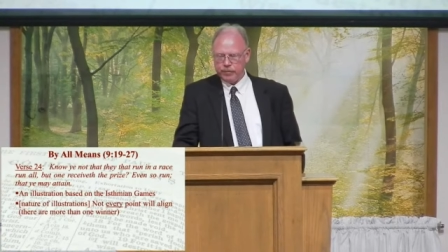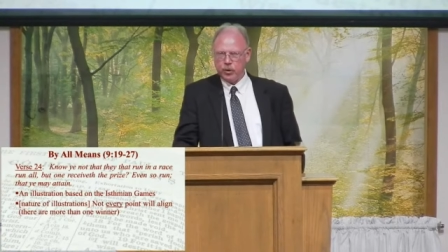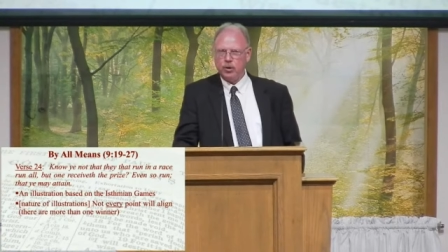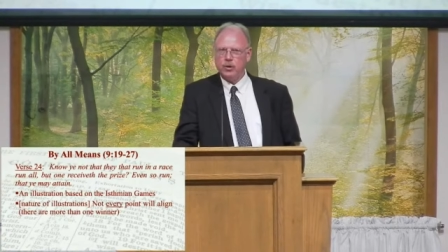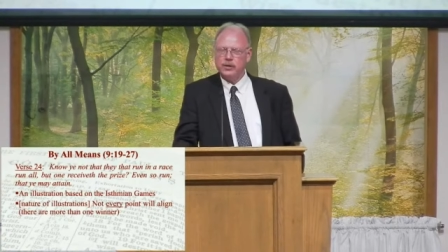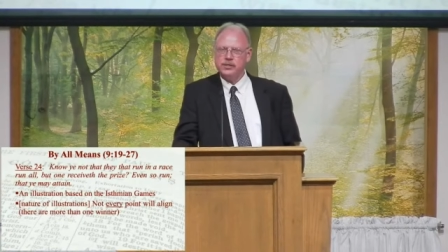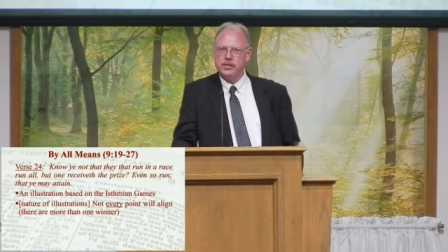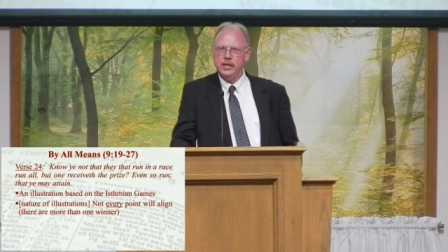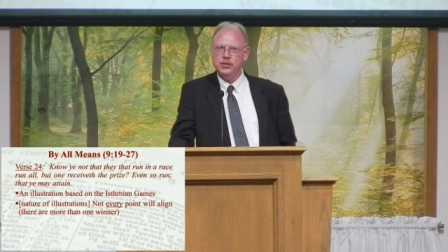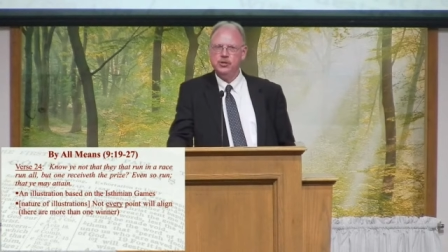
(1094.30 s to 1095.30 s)
Paul is
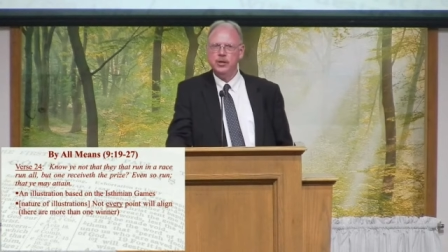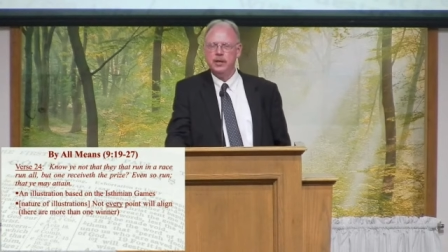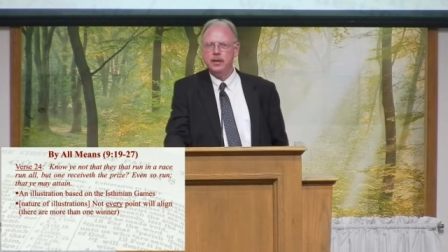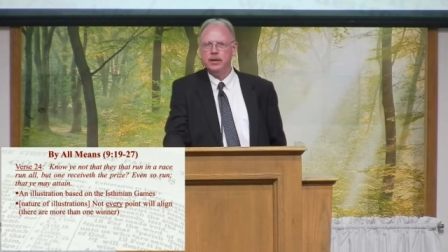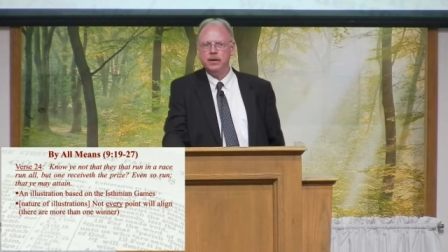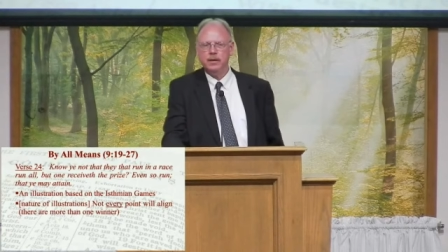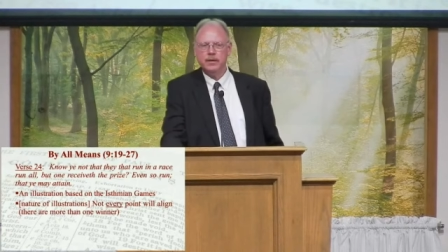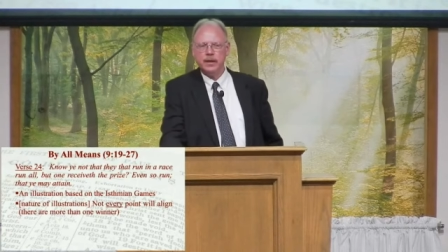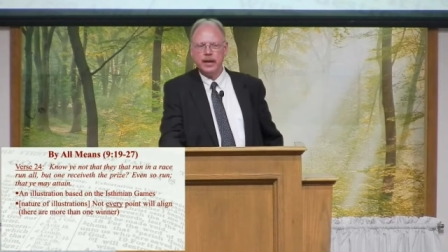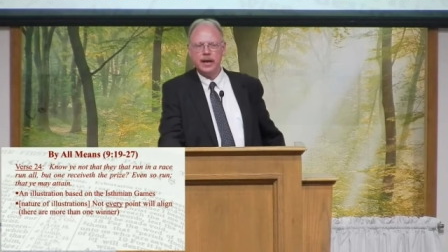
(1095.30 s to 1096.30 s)
teaching here
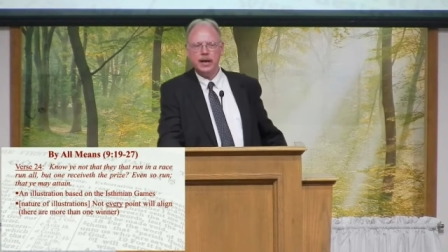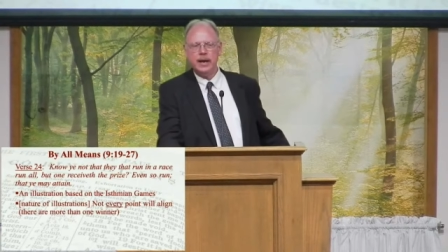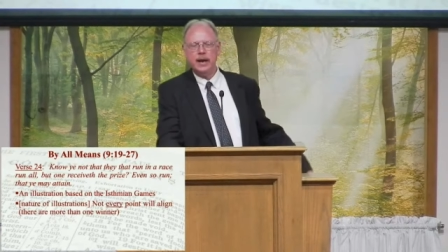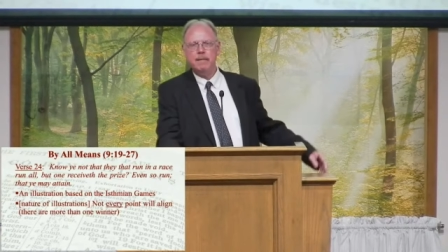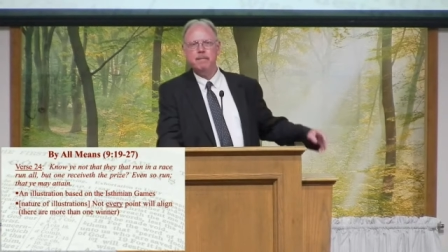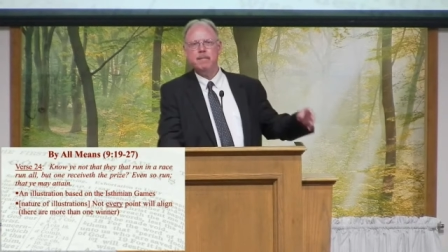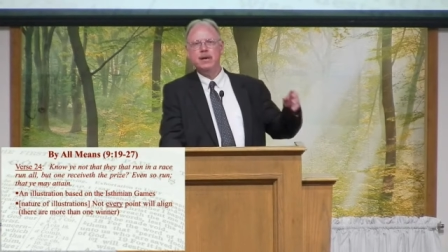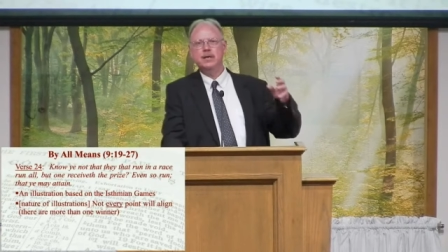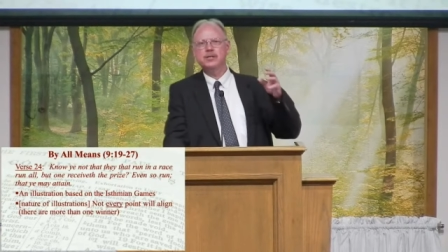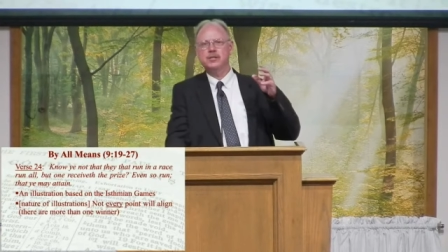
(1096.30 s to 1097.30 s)
that I
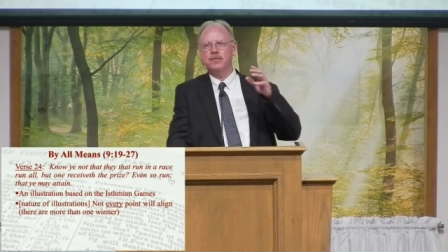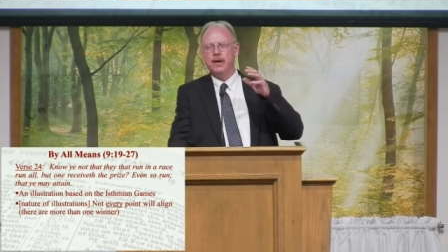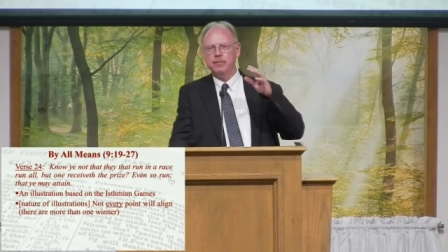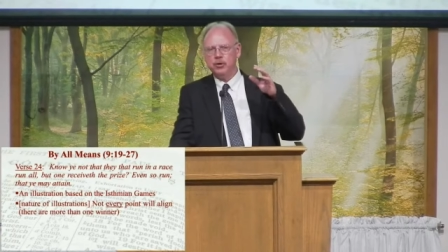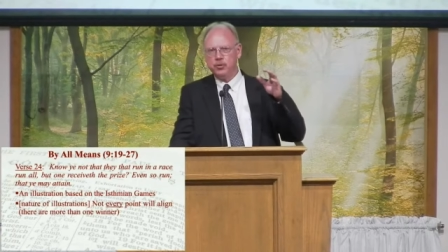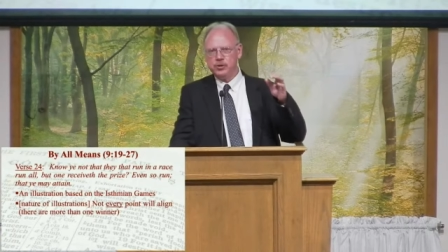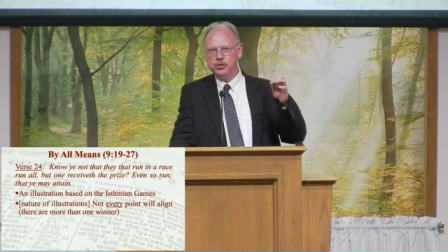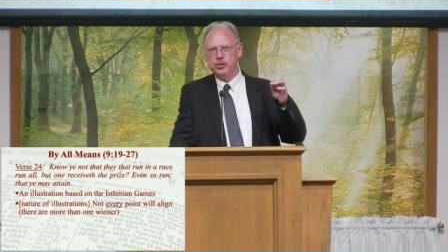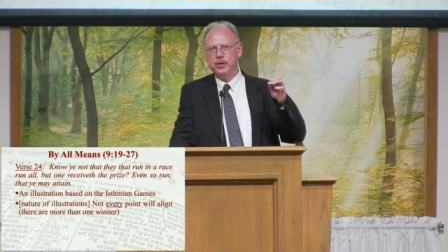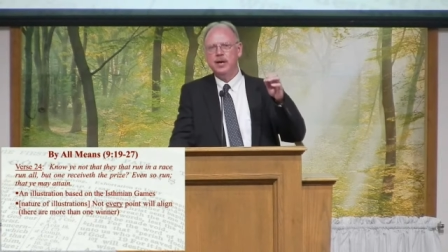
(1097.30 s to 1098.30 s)
must, if I'm a
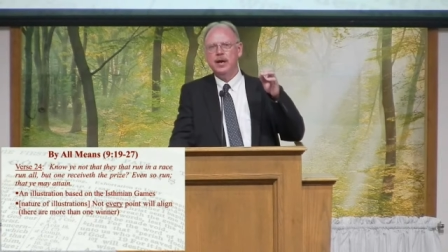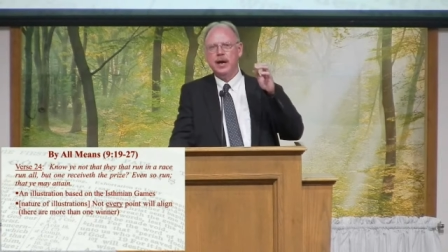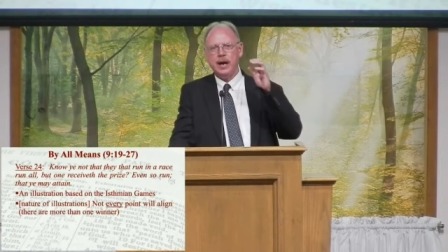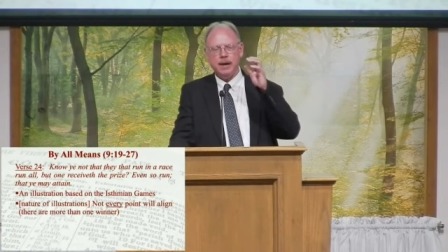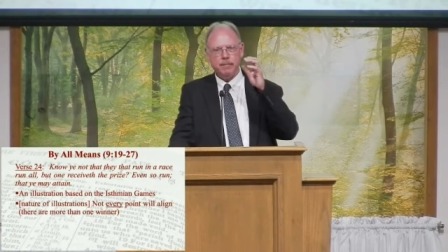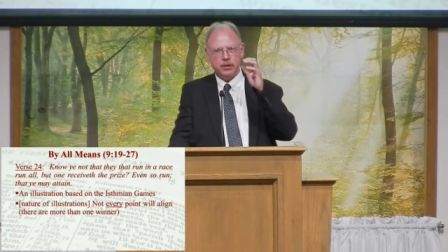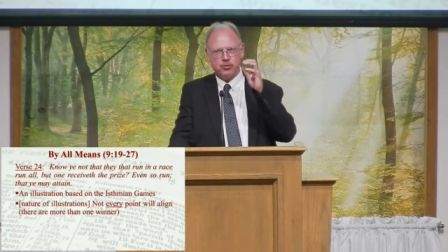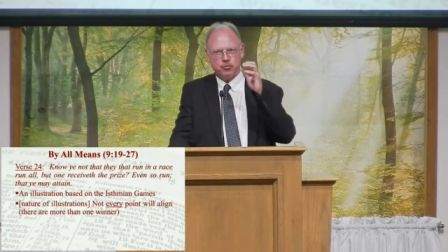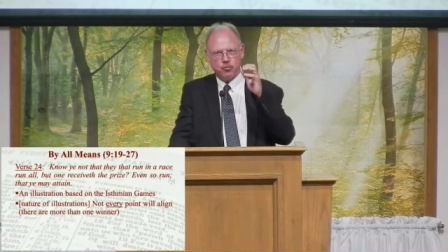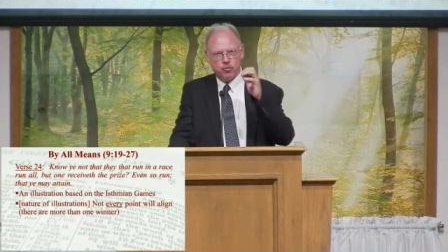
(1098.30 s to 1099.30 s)
Christian, I
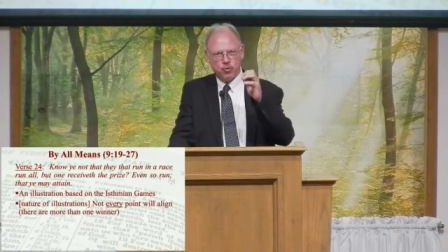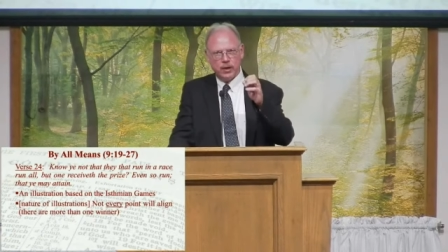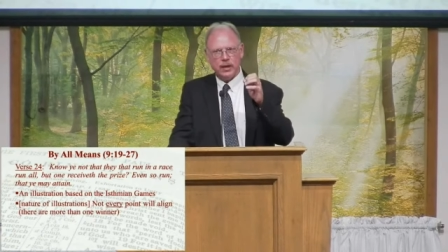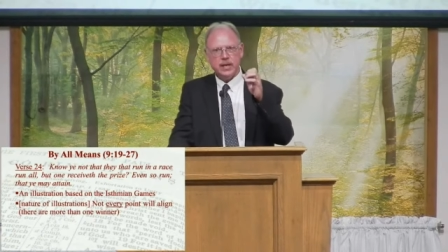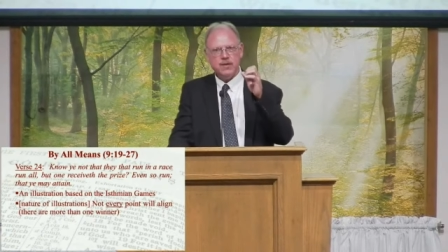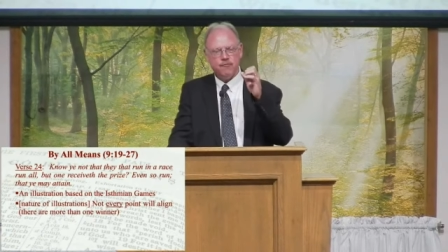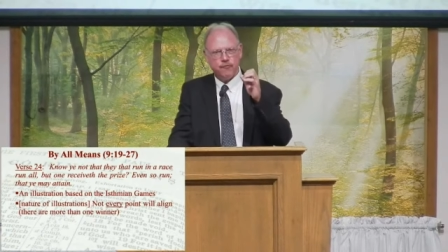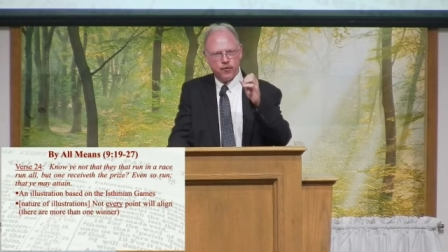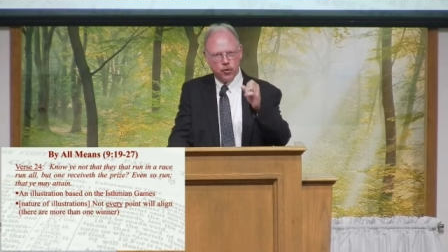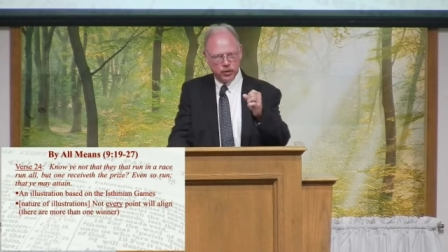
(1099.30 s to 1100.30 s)
must really
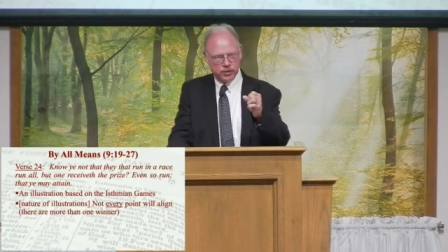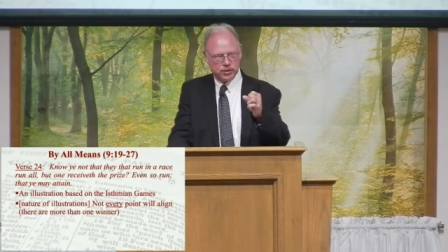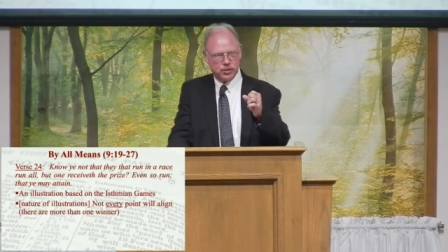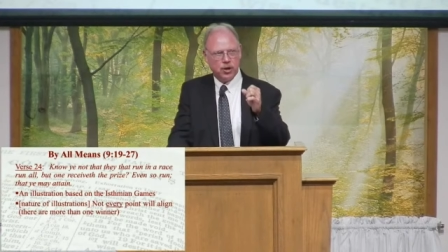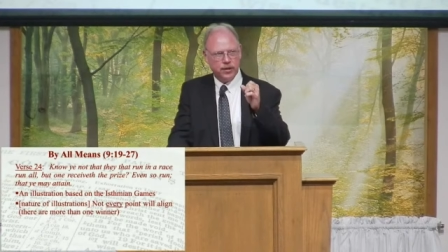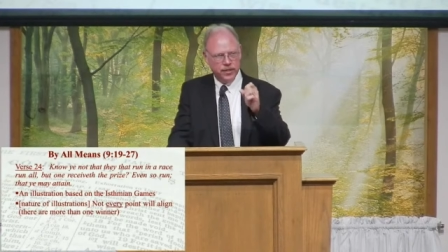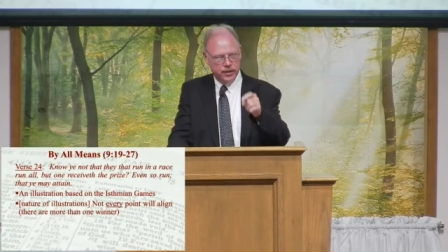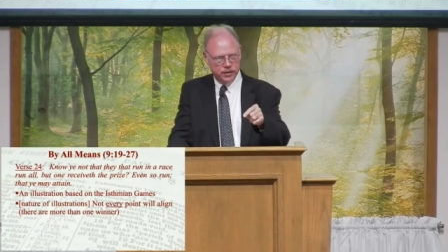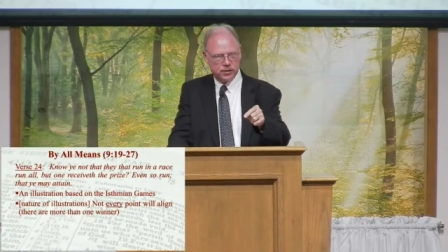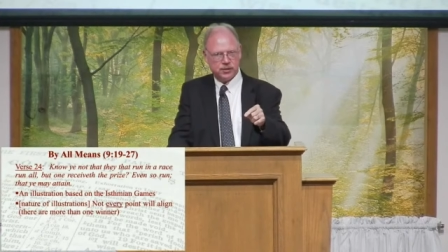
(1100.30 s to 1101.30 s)
focus on
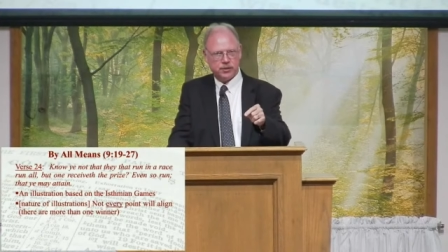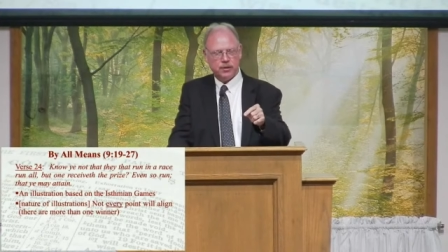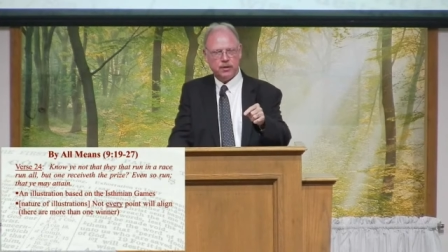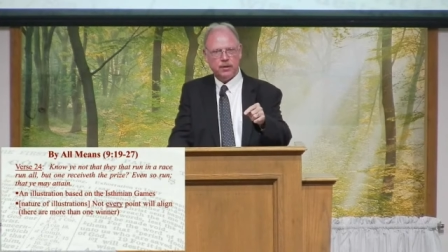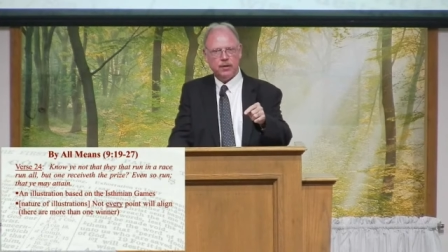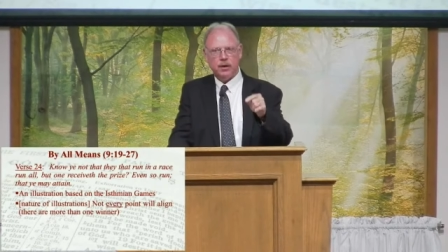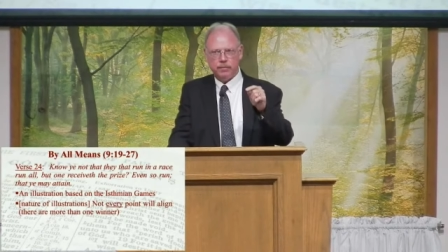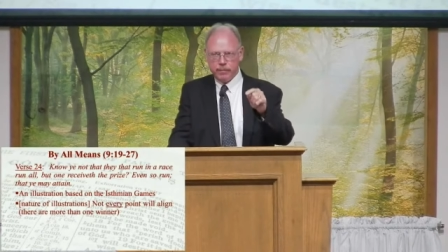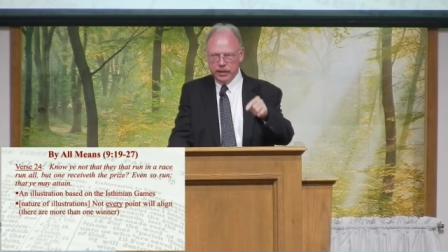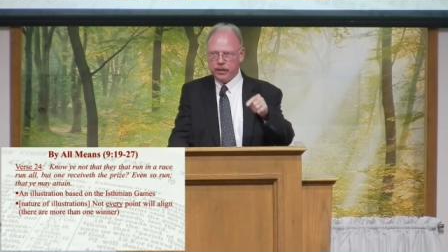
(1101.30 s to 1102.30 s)
this,
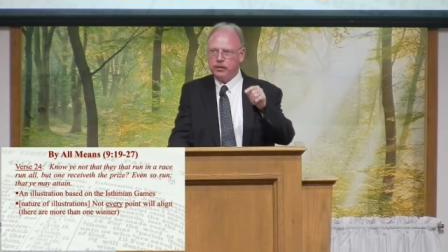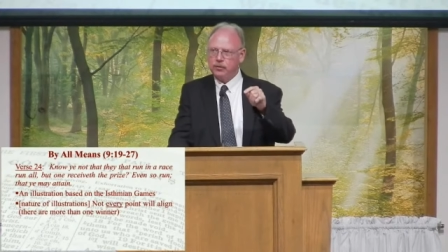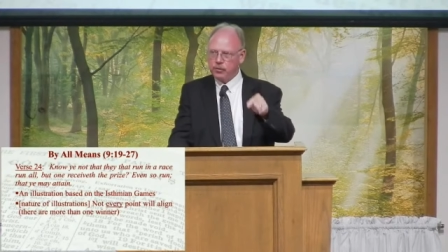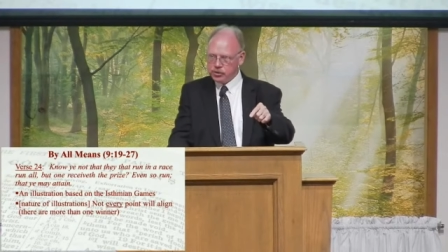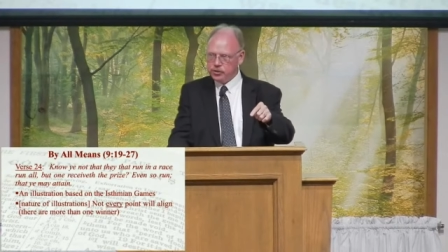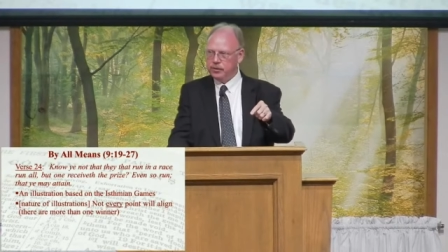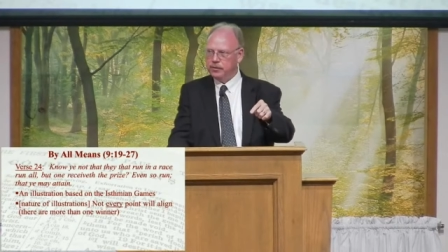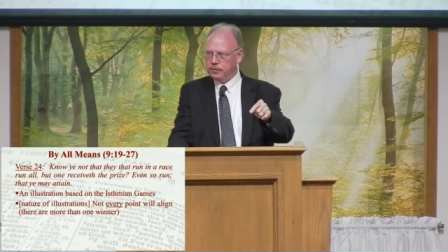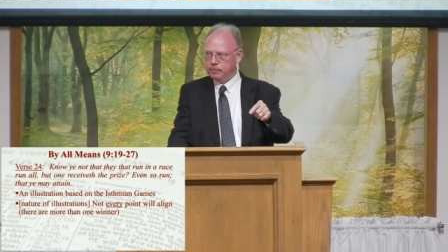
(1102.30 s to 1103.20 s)
on being a Christian.